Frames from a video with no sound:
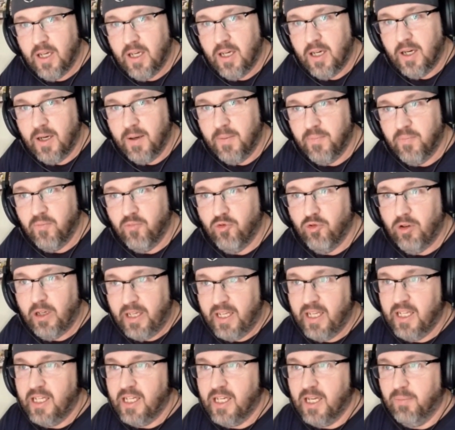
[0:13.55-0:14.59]

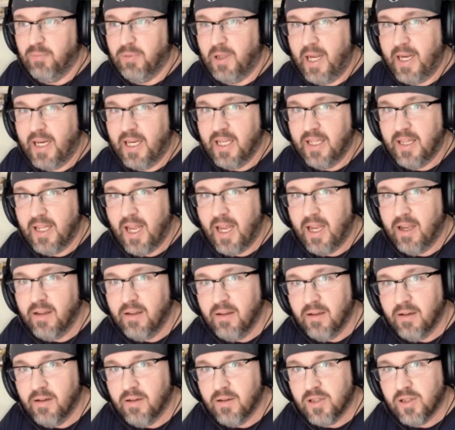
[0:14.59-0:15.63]
Really ended up liking that
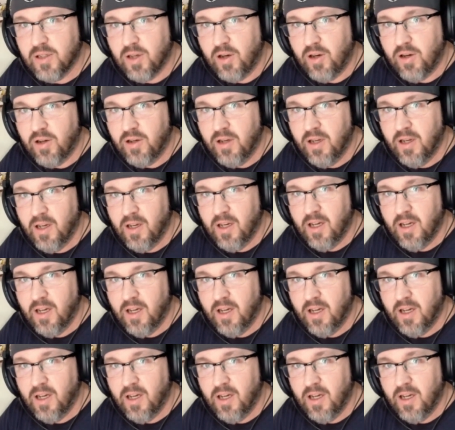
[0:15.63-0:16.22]
song.